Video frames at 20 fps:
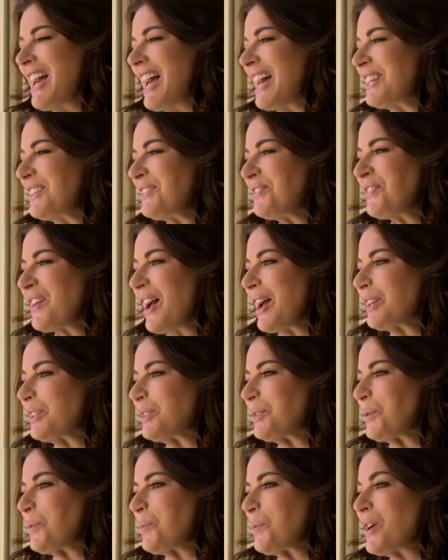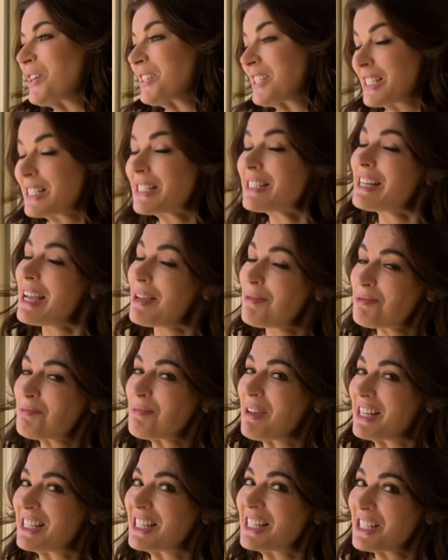and in fact worked as a
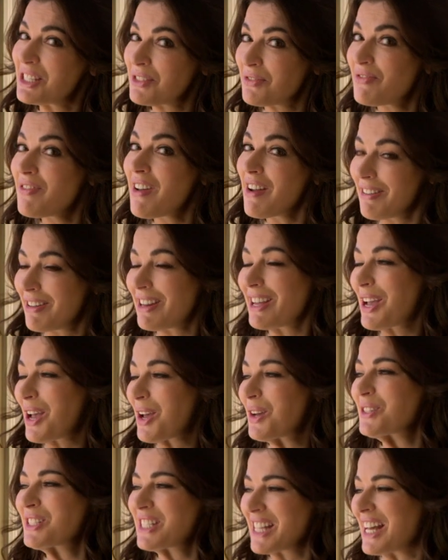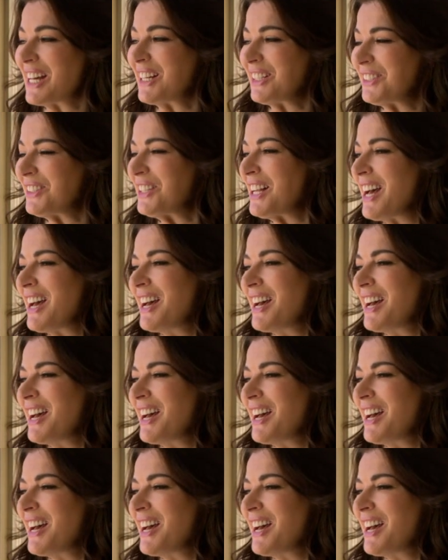chambermaid in this very hotel.